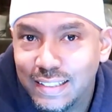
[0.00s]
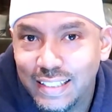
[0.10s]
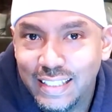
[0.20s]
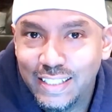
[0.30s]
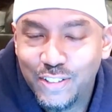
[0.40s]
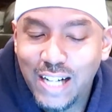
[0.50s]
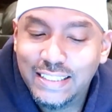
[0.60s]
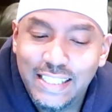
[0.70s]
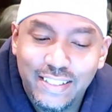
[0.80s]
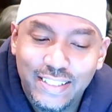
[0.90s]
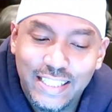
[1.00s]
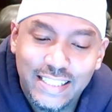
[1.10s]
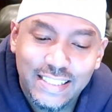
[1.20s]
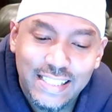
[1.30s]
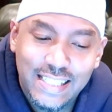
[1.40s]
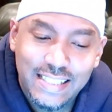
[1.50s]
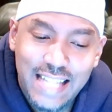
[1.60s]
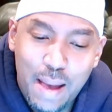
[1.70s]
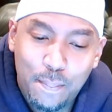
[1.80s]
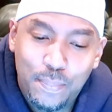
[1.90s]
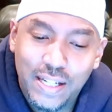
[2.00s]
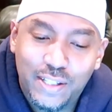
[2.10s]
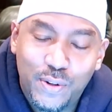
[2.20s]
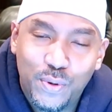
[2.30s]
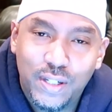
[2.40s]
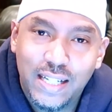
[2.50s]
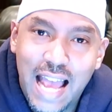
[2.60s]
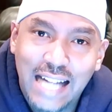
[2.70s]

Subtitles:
the criteria that Bitcoin